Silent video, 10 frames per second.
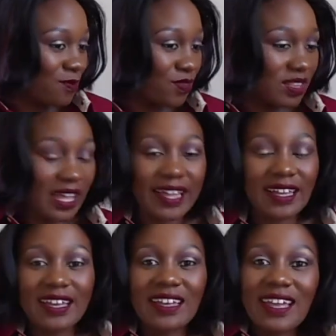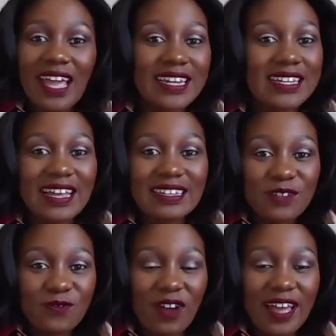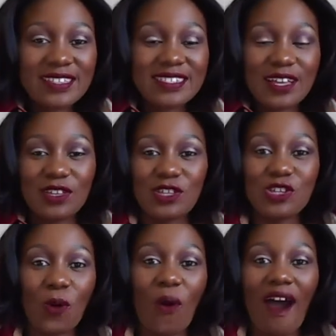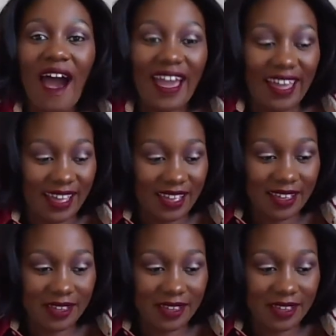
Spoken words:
I feel like it defines your eye.